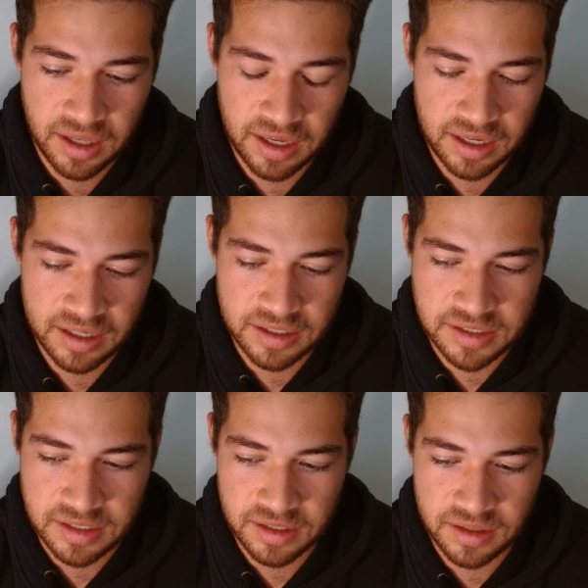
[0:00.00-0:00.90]

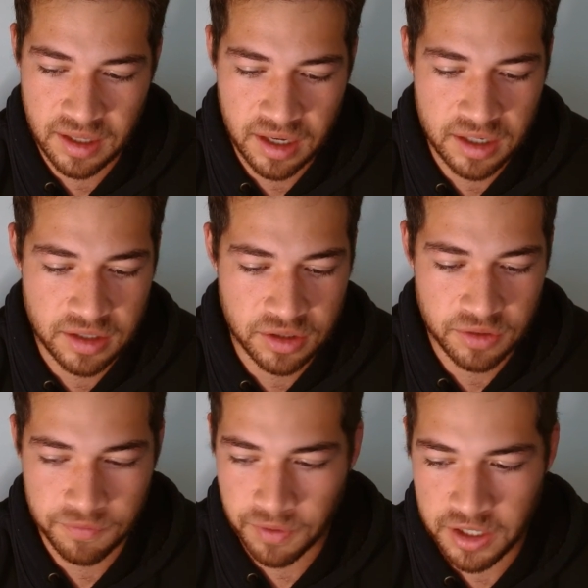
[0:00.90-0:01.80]
And
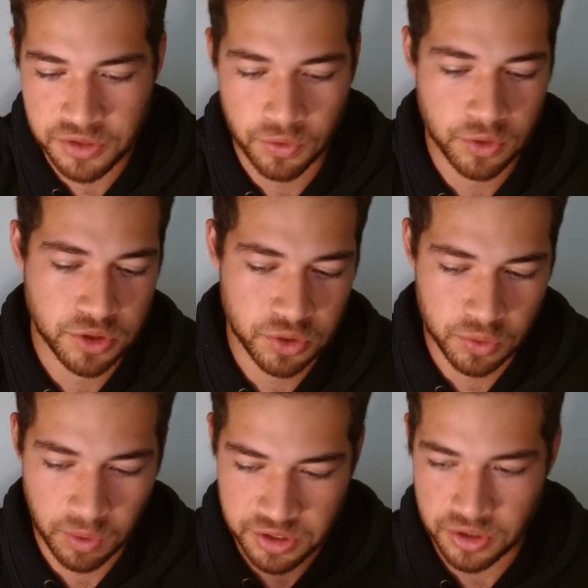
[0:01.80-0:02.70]
then flash forward
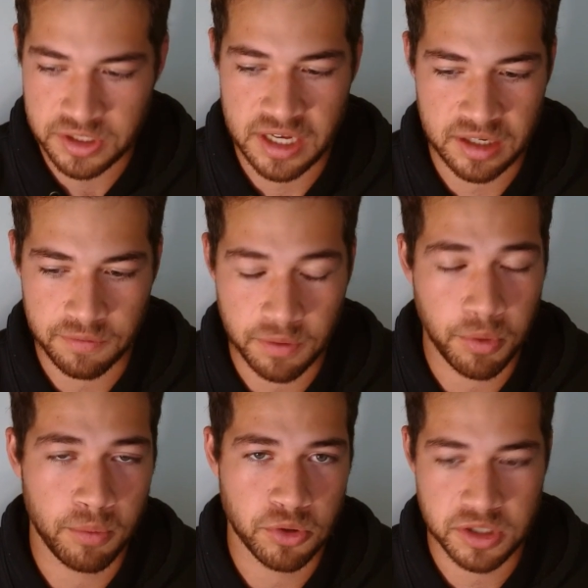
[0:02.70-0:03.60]
to when I started taking
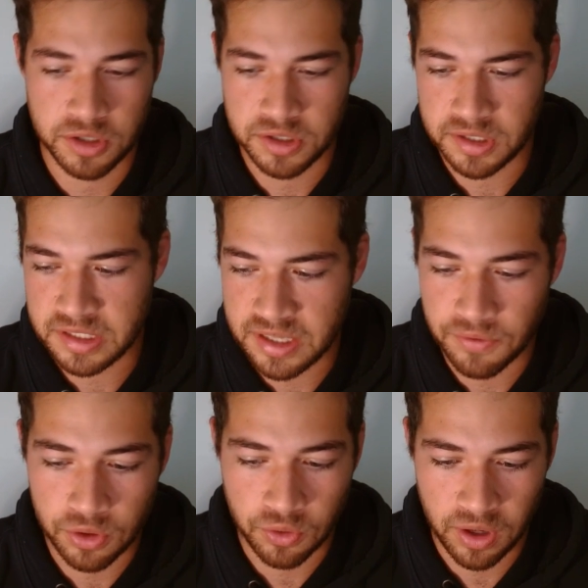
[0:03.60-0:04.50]
football more seriously,
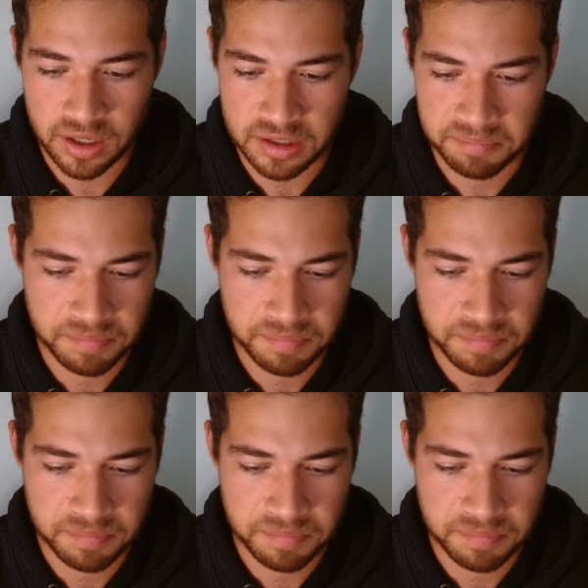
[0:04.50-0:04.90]
7th grade,